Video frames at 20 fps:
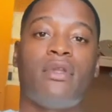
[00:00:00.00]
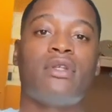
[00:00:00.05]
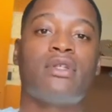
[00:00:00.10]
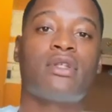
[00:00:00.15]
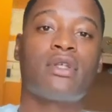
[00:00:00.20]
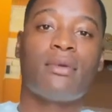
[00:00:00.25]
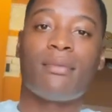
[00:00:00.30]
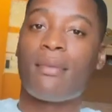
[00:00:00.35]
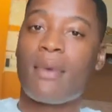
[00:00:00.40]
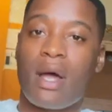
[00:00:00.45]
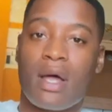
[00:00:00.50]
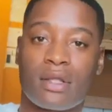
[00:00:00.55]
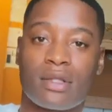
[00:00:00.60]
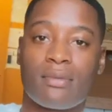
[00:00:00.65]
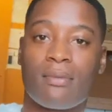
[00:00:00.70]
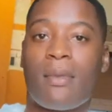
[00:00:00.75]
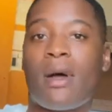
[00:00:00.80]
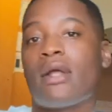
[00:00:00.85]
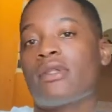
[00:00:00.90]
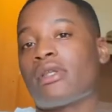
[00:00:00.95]
in
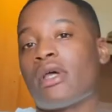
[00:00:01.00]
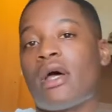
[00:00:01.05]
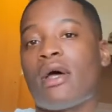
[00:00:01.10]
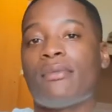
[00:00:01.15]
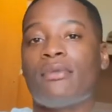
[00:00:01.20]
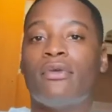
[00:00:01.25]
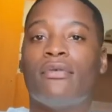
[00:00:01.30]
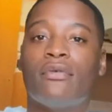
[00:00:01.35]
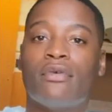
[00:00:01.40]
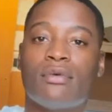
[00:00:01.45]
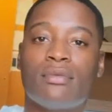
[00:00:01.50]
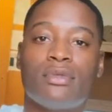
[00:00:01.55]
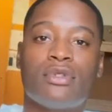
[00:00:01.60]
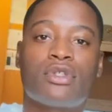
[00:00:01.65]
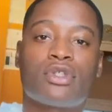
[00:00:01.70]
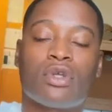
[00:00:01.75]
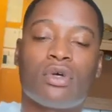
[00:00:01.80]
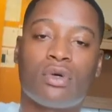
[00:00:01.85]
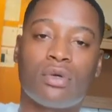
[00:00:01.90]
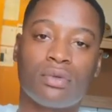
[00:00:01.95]
my time. You feel me?
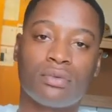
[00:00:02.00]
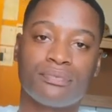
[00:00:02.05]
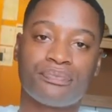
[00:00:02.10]
So